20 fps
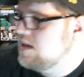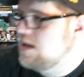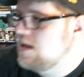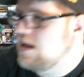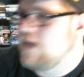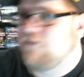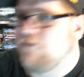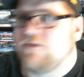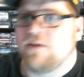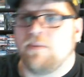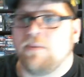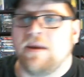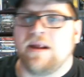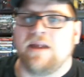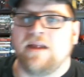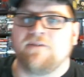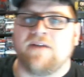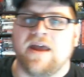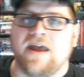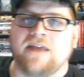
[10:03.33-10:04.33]
If
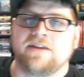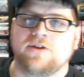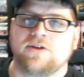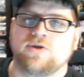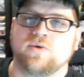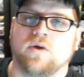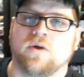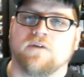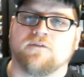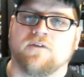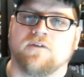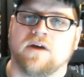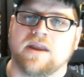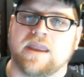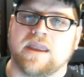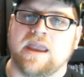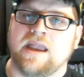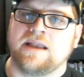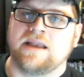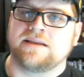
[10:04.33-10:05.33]
depending if I had the jewel front
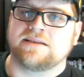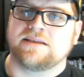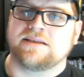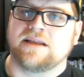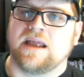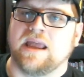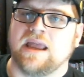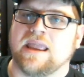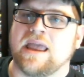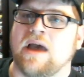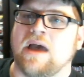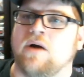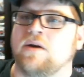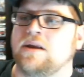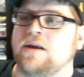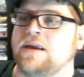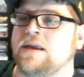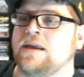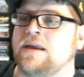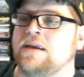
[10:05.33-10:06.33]
case, did I count
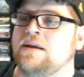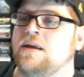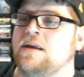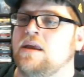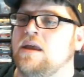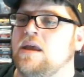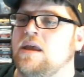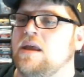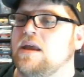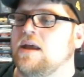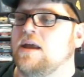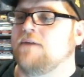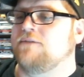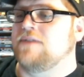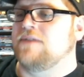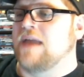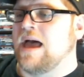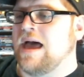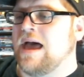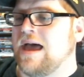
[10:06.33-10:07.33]
it in? If
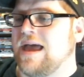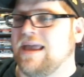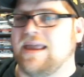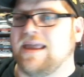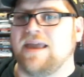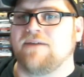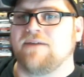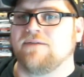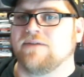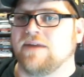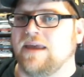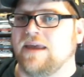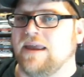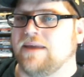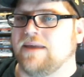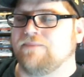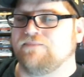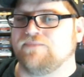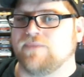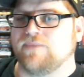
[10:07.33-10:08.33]
not, I gave it like,
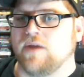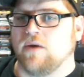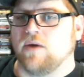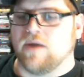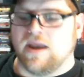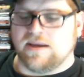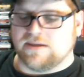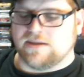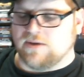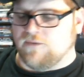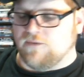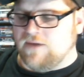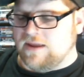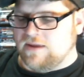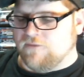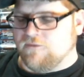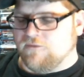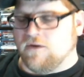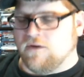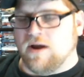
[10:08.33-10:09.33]
okay, so if I had
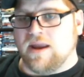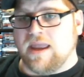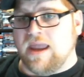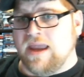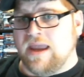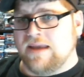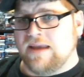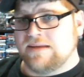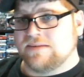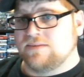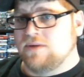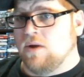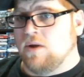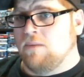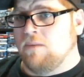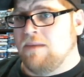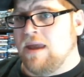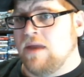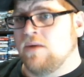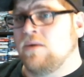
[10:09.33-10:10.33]
the front case, no
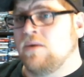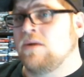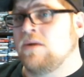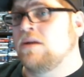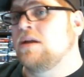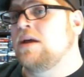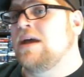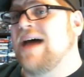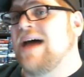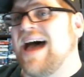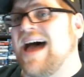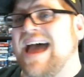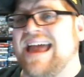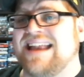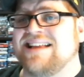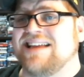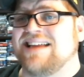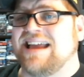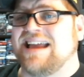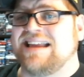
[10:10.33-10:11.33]
manual, I
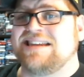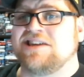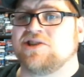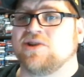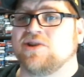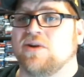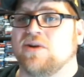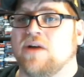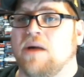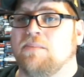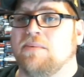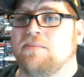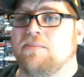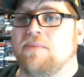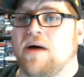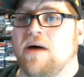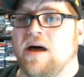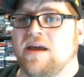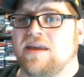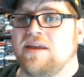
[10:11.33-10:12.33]
added like additional
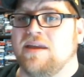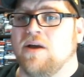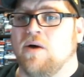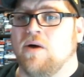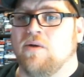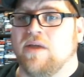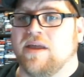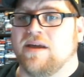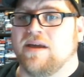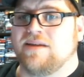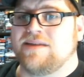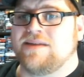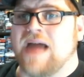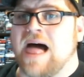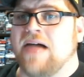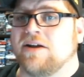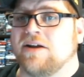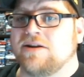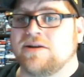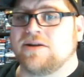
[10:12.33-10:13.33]
couple, like, you know, like
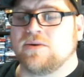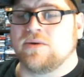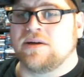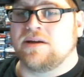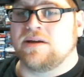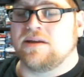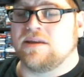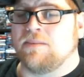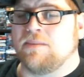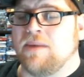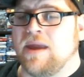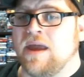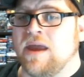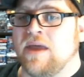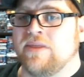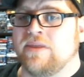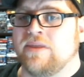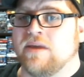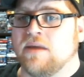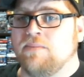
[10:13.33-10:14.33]
$1 to it, depending
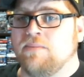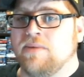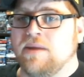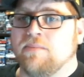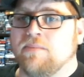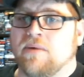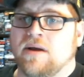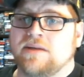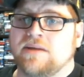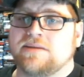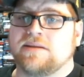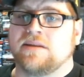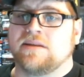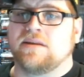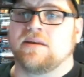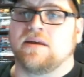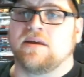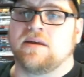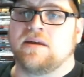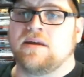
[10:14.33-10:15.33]
on the complete price to
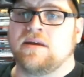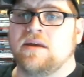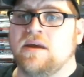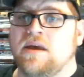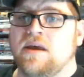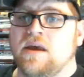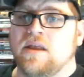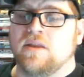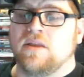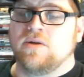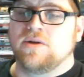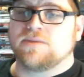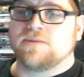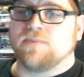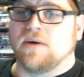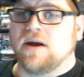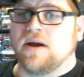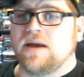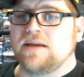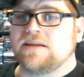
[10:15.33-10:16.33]
the loose
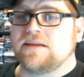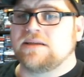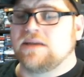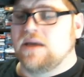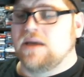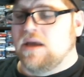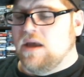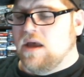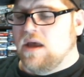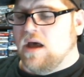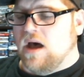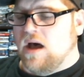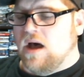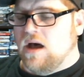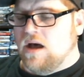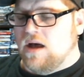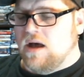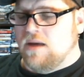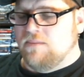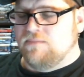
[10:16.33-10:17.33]
price.
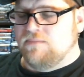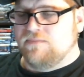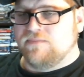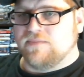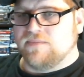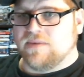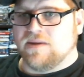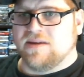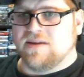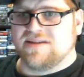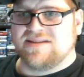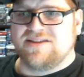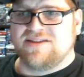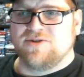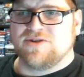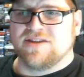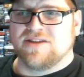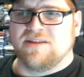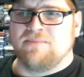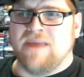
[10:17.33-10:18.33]
Because
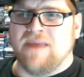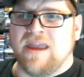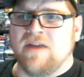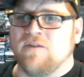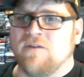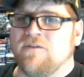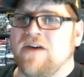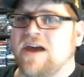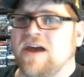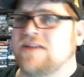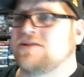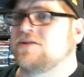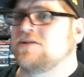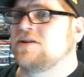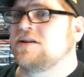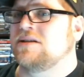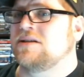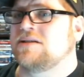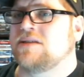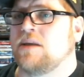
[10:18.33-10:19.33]
usually the manual factor
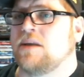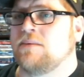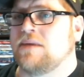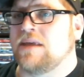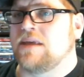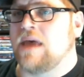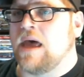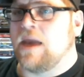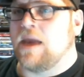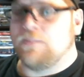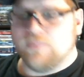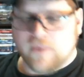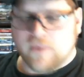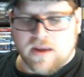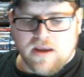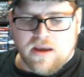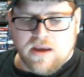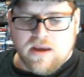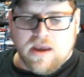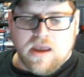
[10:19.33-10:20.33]
in some of that.
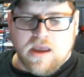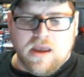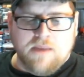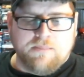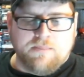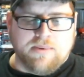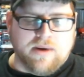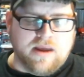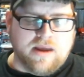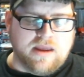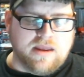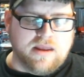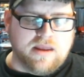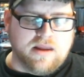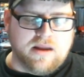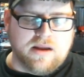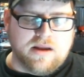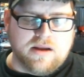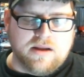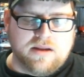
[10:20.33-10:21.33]
But
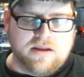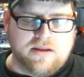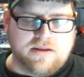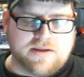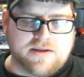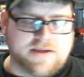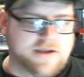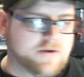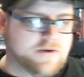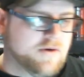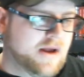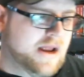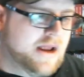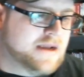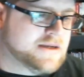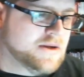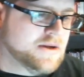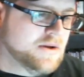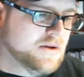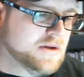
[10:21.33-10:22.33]
so the
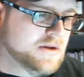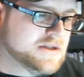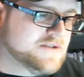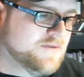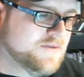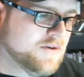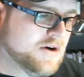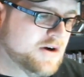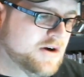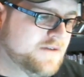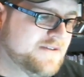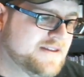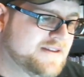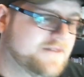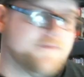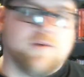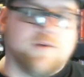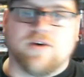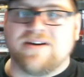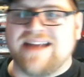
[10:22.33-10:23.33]
grand total is
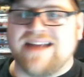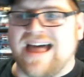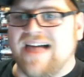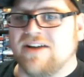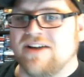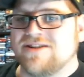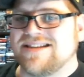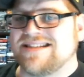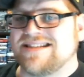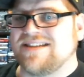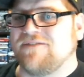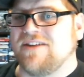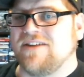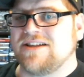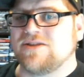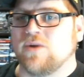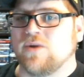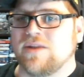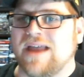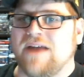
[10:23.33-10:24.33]
$454. That's if I
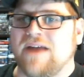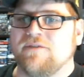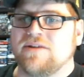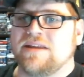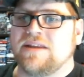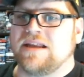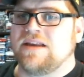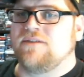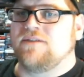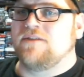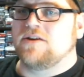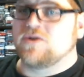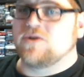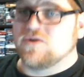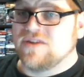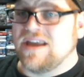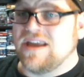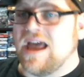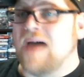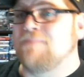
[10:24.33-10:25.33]
sold everything
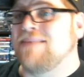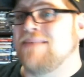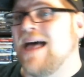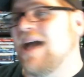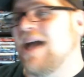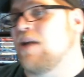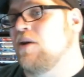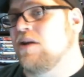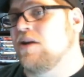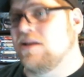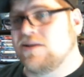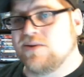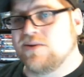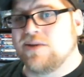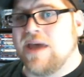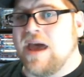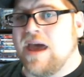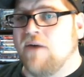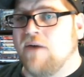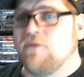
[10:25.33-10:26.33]
individually. I'm not going to do
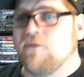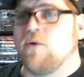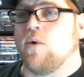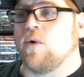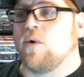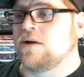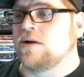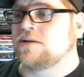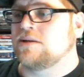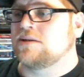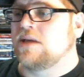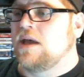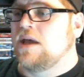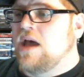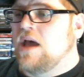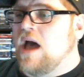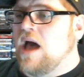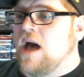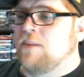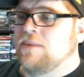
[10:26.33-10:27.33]
that, of course.
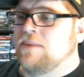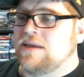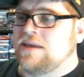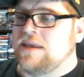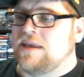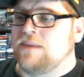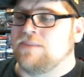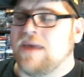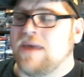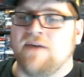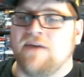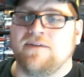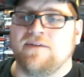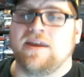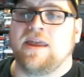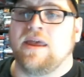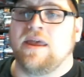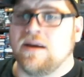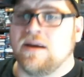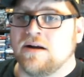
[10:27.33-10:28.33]
I'm going to keep the heavy
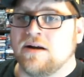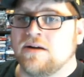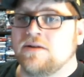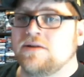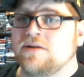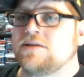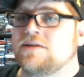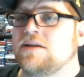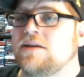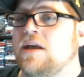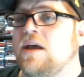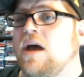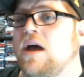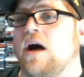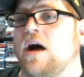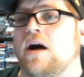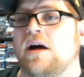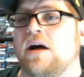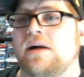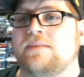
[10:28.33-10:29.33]
hitters,
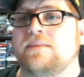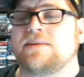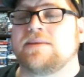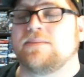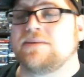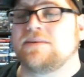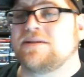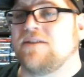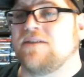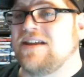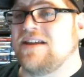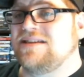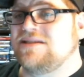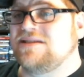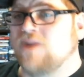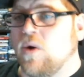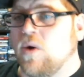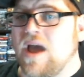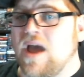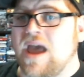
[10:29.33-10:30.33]
some of the stuff I
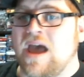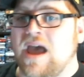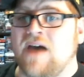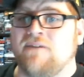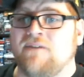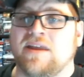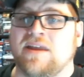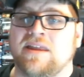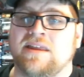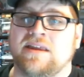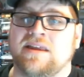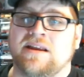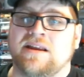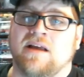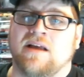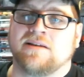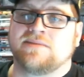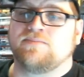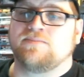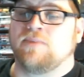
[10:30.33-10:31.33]
don't have, and then
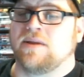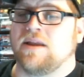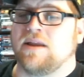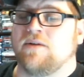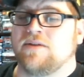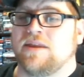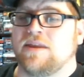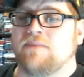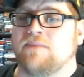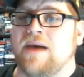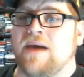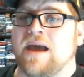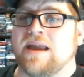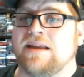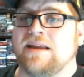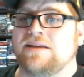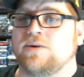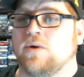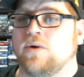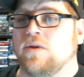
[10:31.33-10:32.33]
I'll put everything back
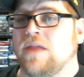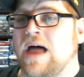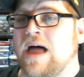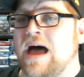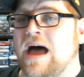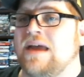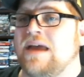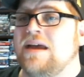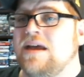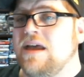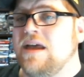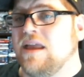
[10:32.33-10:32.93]
into a lot.